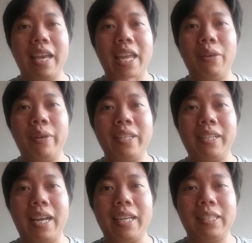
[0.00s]
Anyways,
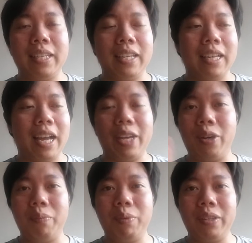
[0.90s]
guys, I
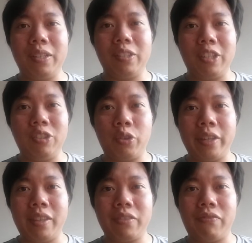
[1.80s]
hope you
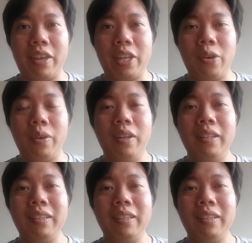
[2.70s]
enjoyed this video.